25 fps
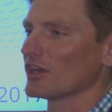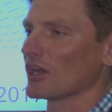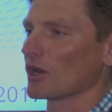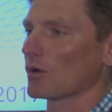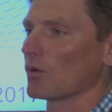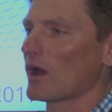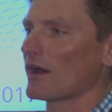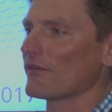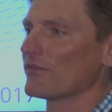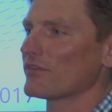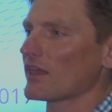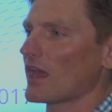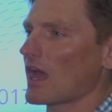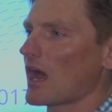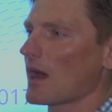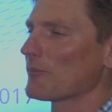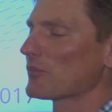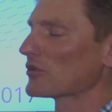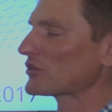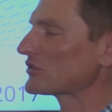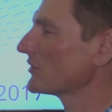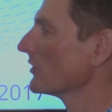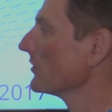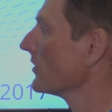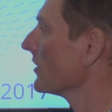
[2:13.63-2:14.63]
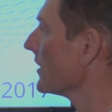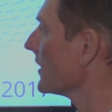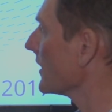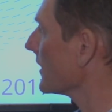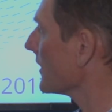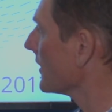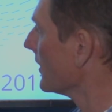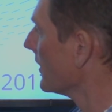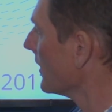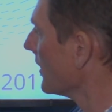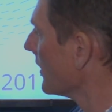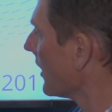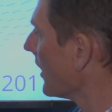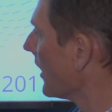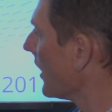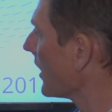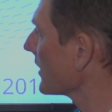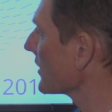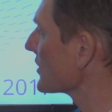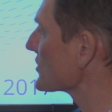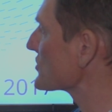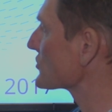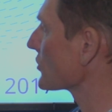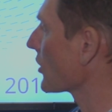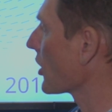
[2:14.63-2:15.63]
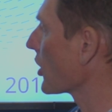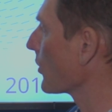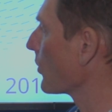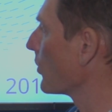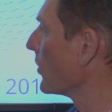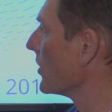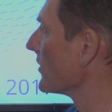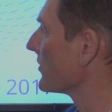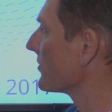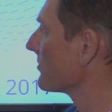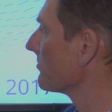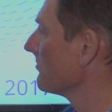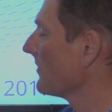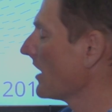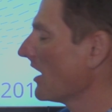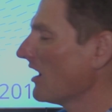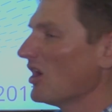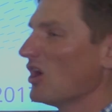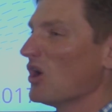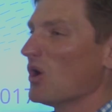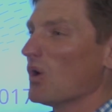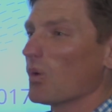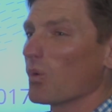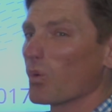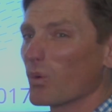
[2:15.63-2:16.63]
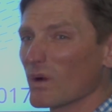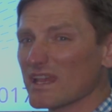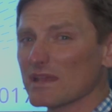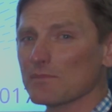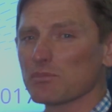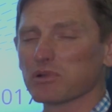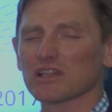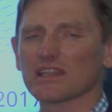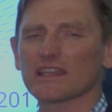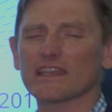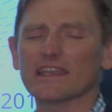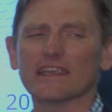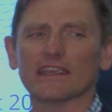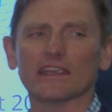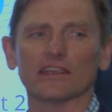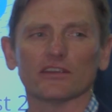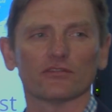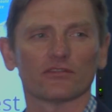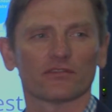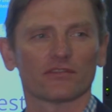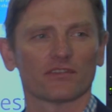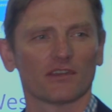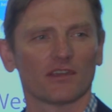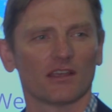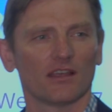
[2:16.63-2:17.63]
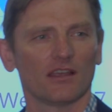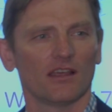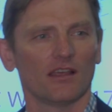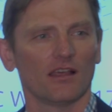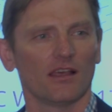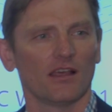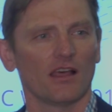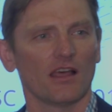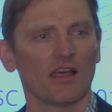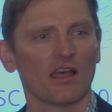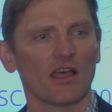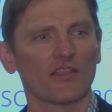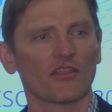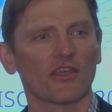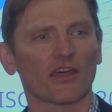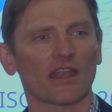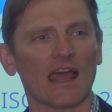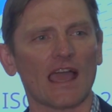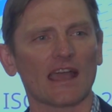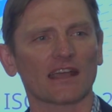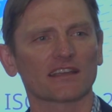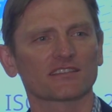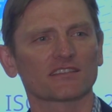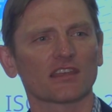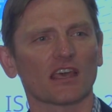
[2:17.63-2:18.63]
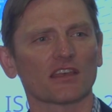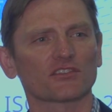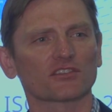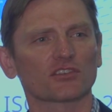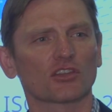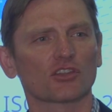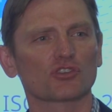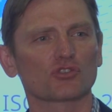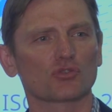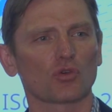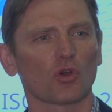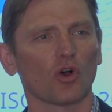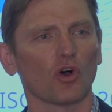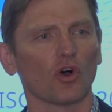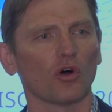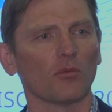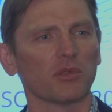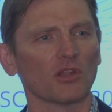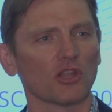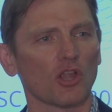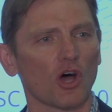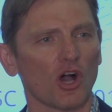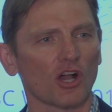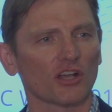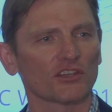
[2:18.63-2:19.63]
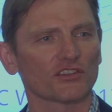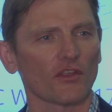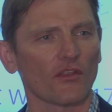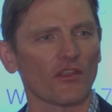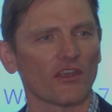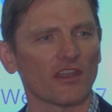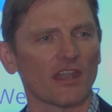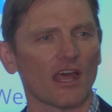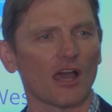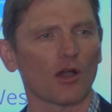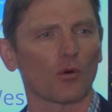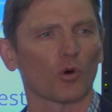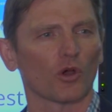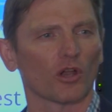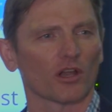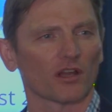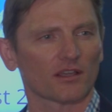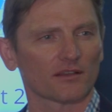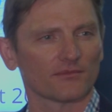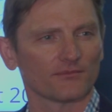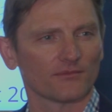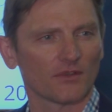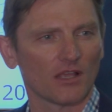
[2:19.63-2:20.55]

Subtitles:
here, we'll have the opportunity. I'm going to start with, we believe that access control belongs on the network.